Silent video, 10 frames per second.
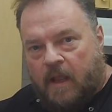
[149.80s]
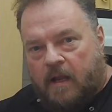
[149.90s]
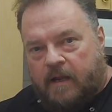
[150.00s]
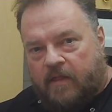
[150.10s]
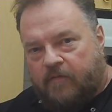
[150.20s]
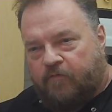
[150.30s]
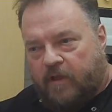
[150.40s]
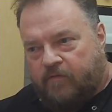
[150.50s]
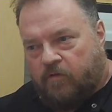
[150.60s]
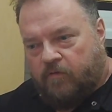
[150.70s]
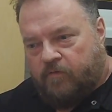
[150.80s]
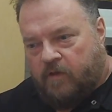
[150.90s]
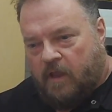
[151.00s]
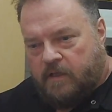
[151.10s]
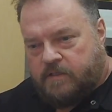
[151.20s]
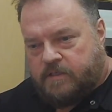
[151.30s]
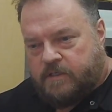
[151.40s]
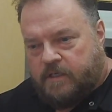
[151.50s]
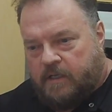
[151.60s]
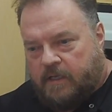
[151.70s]
Now, that flavor of
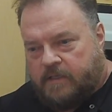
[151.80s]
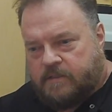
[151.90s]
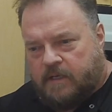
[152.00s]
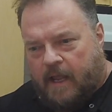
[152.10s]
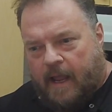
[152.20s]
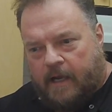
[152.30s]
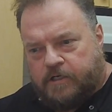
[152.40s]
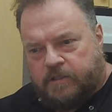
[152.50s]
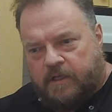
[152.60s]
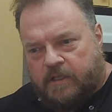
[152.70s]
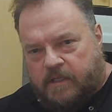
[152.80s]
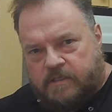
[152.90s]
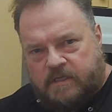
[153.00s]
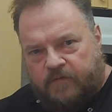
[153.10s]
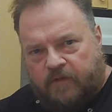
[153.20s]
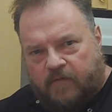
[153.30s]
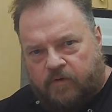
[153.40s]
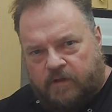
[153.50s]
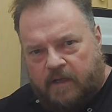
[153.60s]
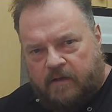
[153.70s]
yeast isn't actually a yeasty flavor
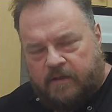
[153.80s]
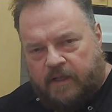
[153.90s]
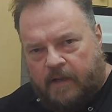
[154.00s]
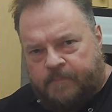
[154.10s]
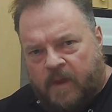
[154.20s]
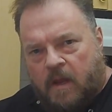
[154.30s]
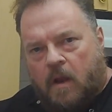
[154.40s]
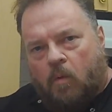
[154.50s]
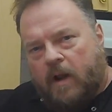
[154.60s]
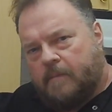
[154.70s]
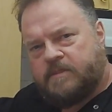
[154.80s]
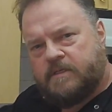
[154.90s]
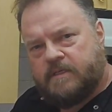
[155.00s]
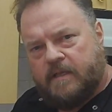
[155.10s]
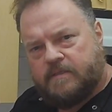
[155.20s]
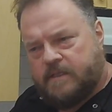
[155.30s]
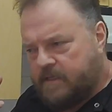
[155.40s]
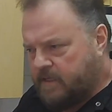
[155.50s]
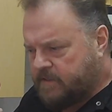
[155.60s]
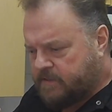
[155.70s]
at the end of the day. What happens is, as the
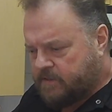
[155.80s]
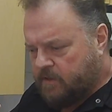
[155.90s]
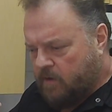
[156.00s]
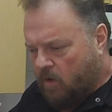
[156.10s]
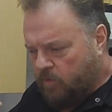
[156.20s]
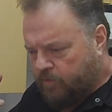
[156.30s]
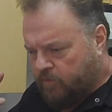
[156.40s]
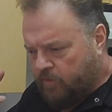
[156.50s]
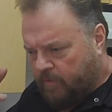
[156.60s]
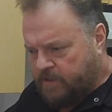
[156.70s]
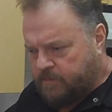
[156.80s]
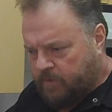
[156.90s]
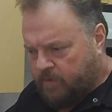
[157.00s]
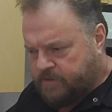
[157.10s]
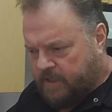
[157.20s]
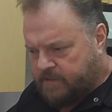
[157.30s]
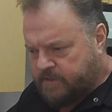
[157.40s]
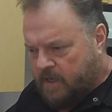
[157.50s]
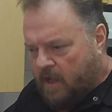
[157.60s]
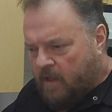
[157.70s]
yeasts go through their aging
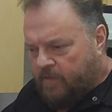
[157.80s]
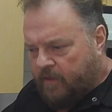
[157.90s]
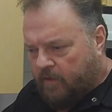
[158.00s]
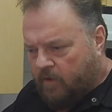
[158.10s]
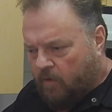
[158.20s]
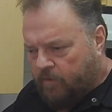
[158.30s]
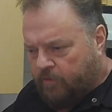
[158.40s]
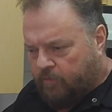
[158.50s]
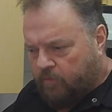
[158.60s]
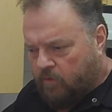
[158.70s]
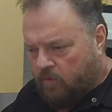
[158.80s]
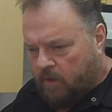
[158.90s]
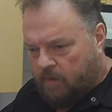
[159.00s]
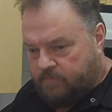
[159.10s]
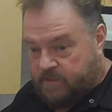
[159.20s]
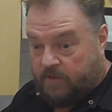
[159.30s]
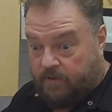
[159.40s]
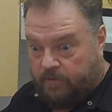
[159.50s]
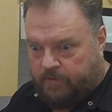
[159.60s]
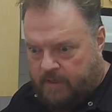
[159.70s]
process, they'll go through
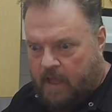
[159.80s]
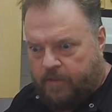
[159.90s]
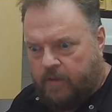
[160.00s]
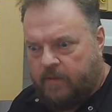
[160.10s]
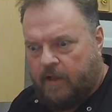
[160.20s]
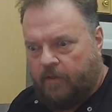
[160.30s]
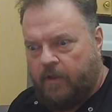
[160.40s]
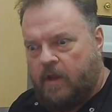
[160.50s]
cellular death, and they'll